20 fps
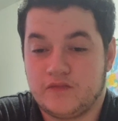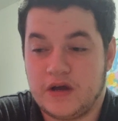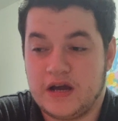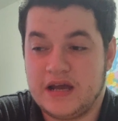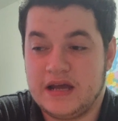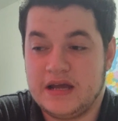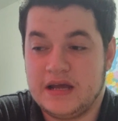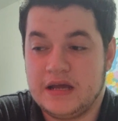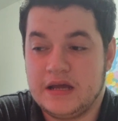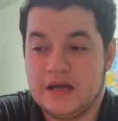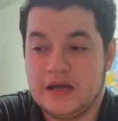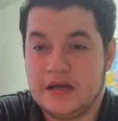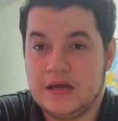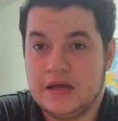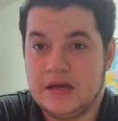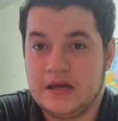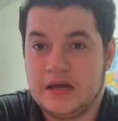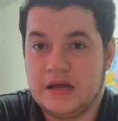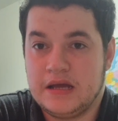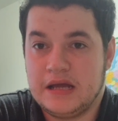right,
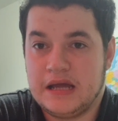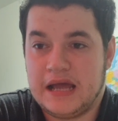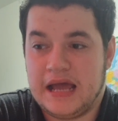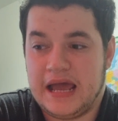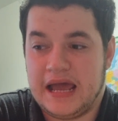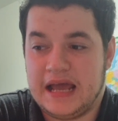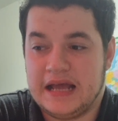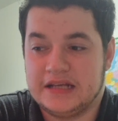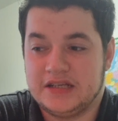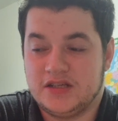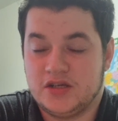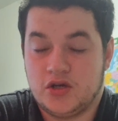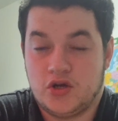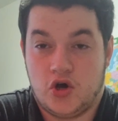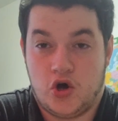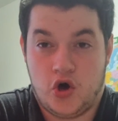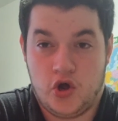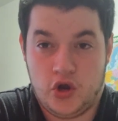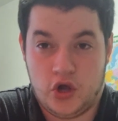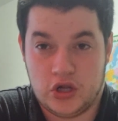is
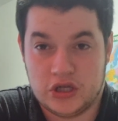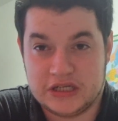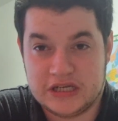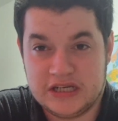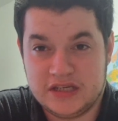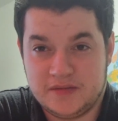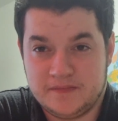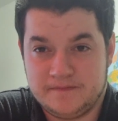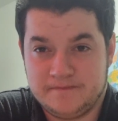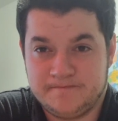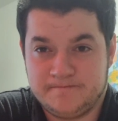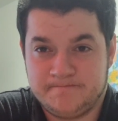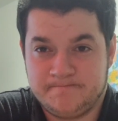on holidays,